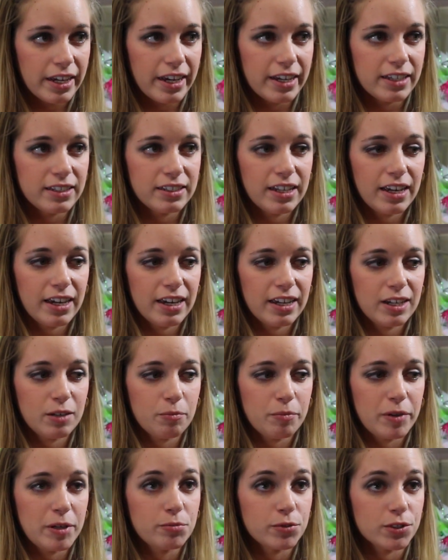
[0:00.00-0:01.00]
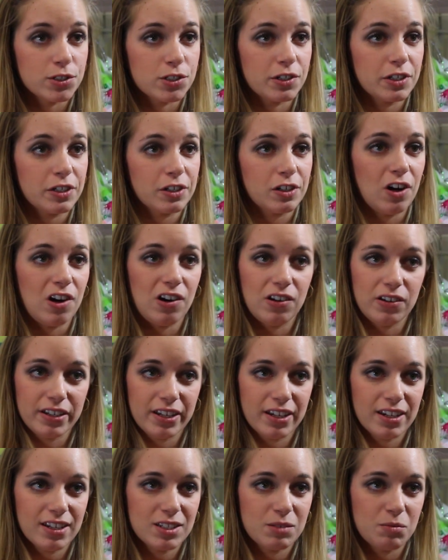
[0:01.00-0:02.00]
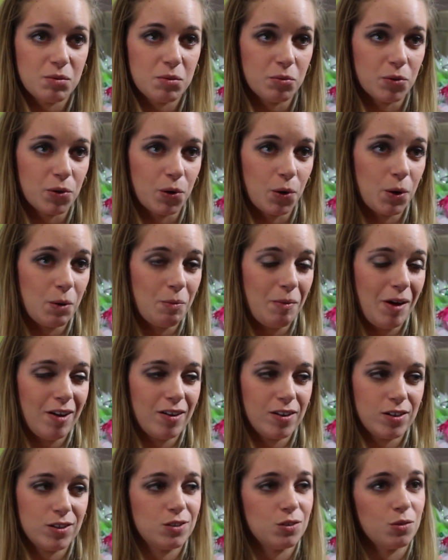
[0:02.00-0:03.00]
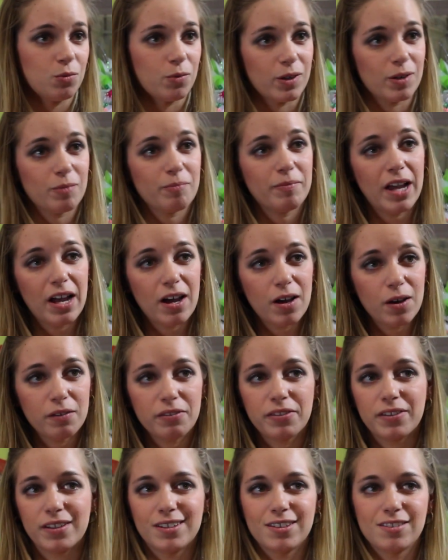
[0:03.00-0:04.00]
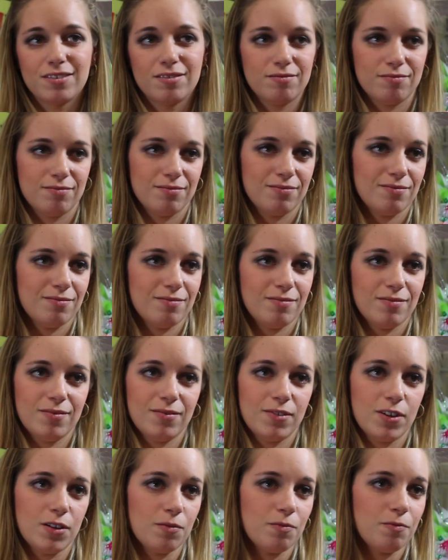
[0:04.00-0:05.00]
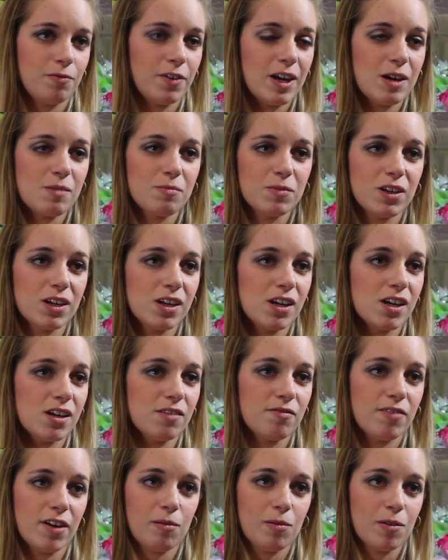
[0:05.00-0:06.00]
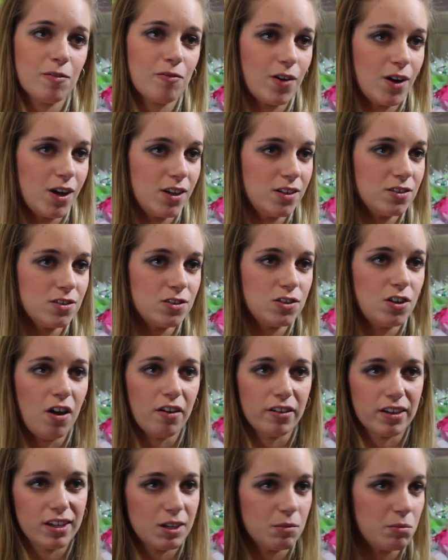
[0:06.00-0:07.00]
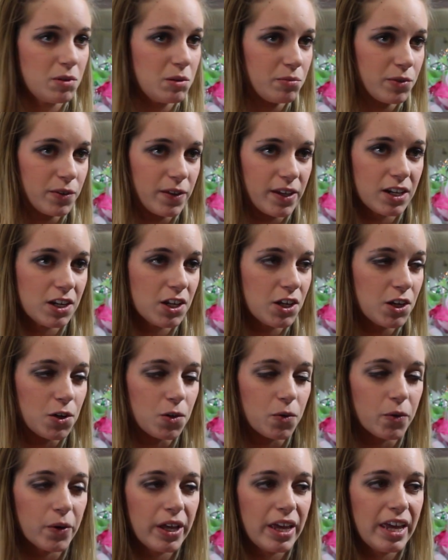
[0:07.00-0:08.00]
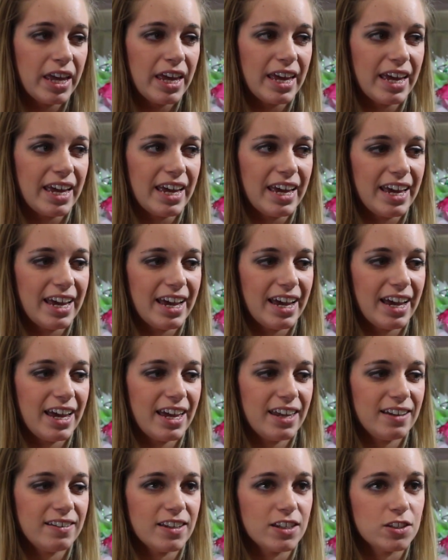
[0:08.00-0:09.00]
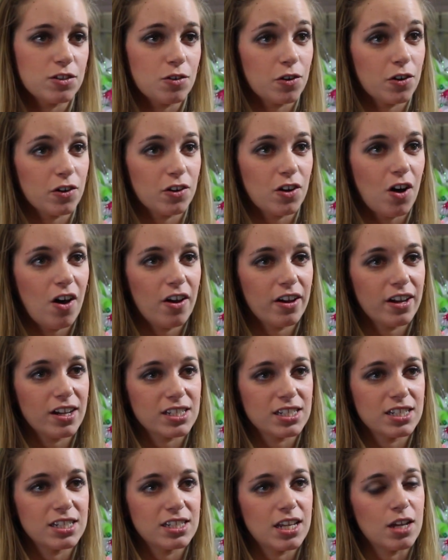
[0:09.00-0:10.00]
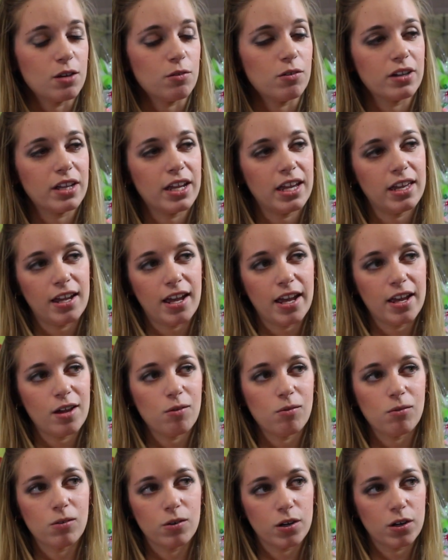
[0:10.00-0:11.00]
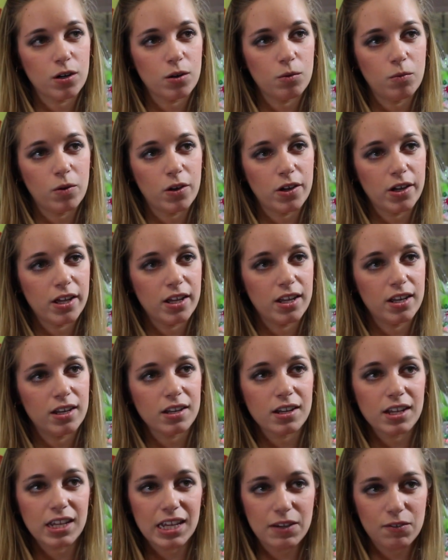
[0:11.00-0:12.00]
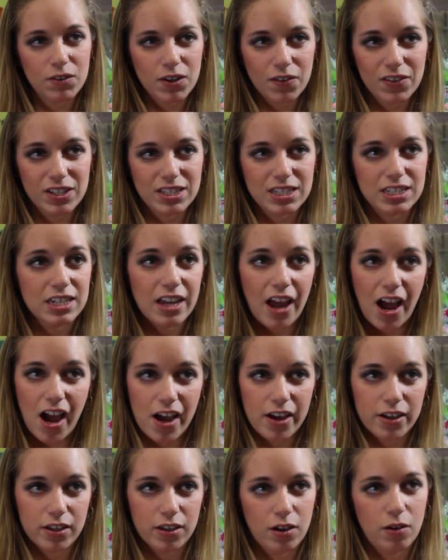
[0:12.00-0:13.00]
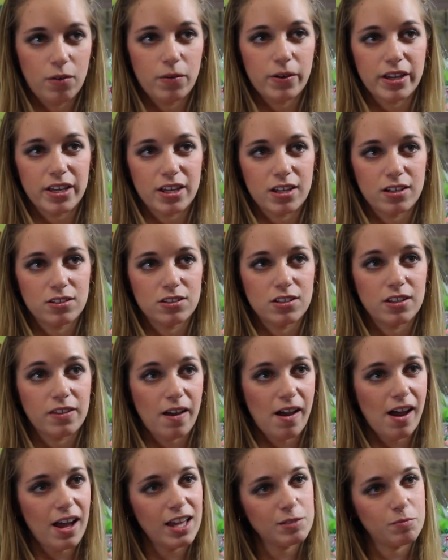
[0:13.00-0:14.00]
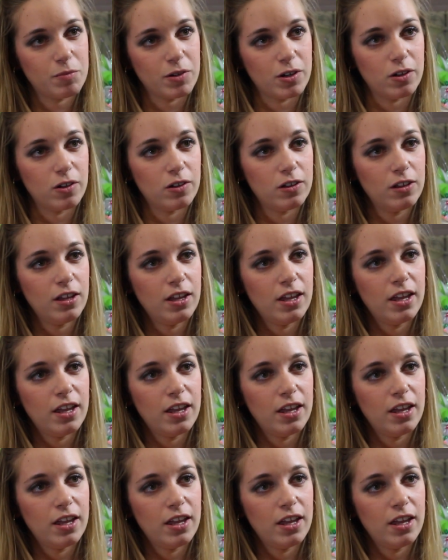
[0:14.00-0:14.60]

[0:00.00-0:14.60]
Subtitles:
And then people started calling us. People heard about us through word of mouth and family friends, talking to people they knew. And they started calling us and saying, well, can I order one even if it's not going to the hospital?